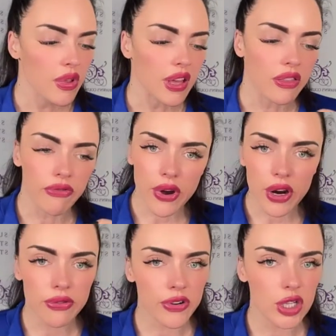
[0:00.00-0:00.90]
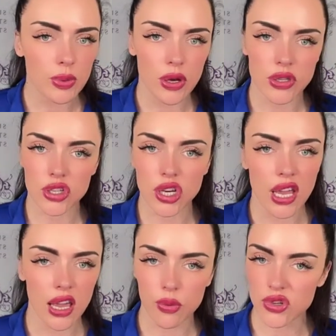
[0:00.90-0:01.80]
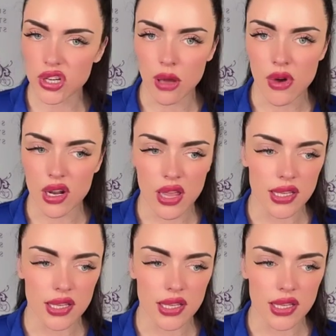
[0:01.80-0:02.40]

but like the very first pose that she hit when she came out on